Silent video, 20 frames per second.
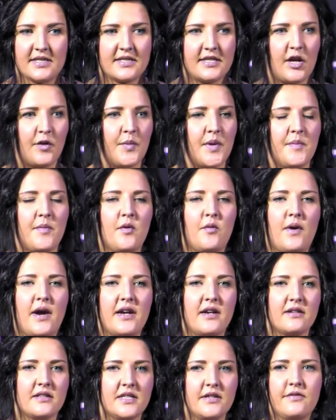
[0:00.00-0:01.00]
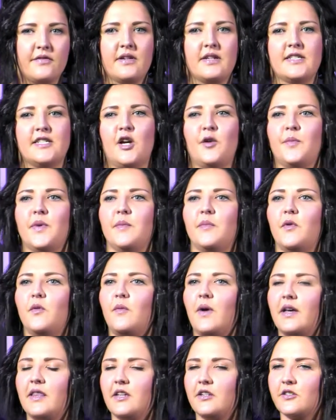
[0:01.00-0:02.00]
tell people why you're different, tell people
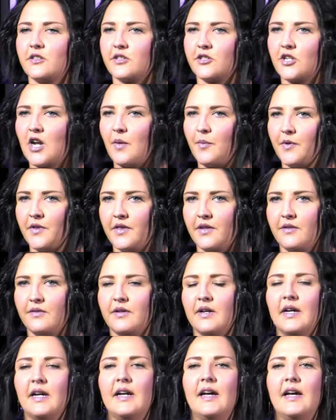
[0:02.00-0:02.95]
why they should shop with you,